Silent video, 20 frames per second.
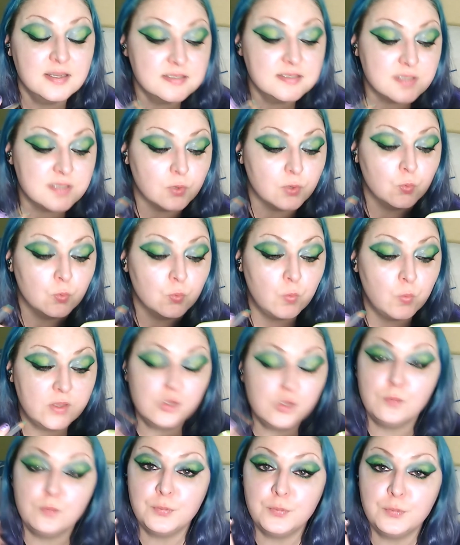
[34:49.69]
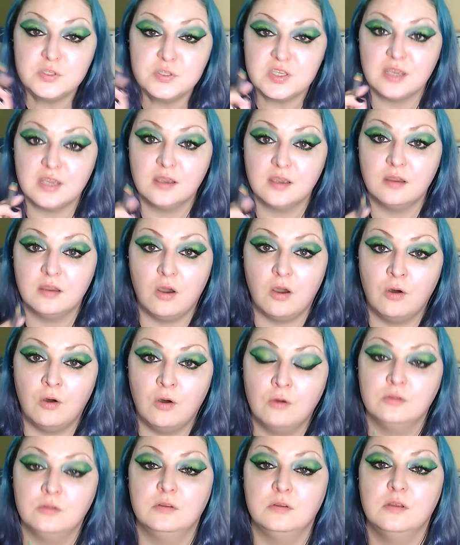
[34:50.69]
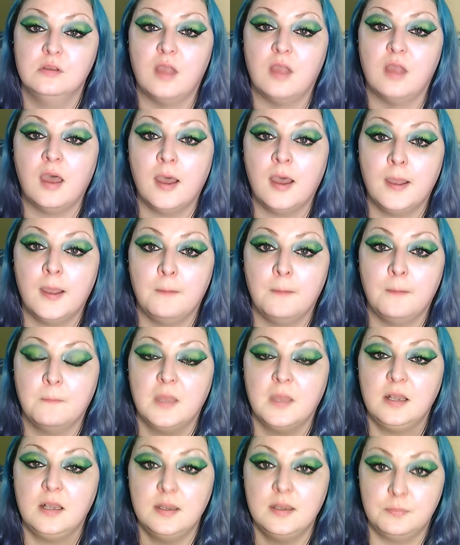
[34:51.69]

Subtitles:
So when you're putting on